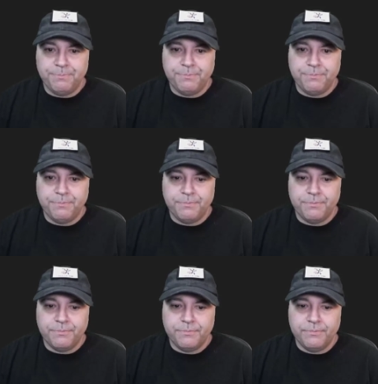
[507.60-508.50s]

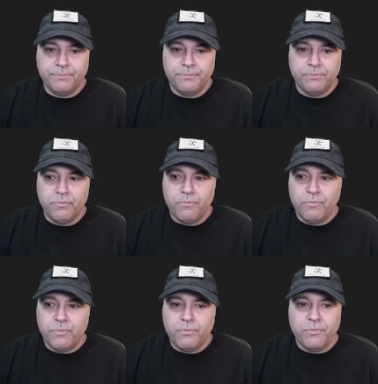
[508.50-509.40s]

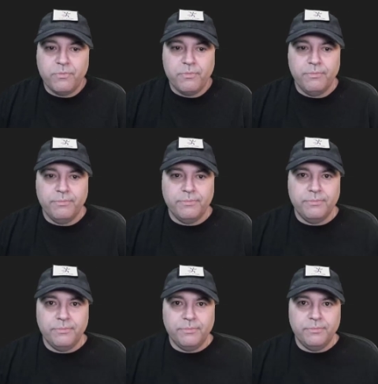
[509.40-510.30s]

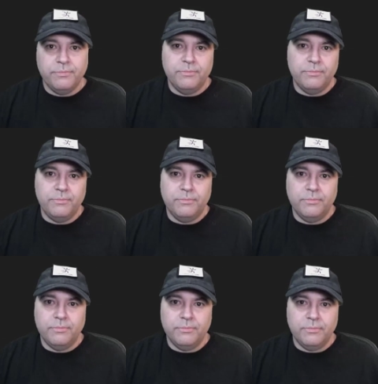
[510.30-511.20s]

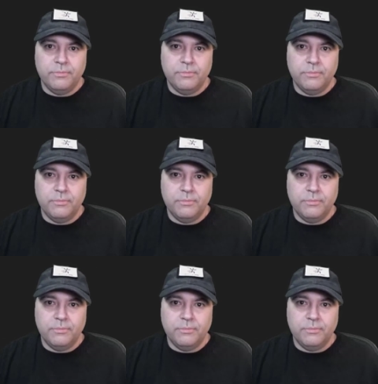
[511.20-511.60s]
No one is speaking in this clip.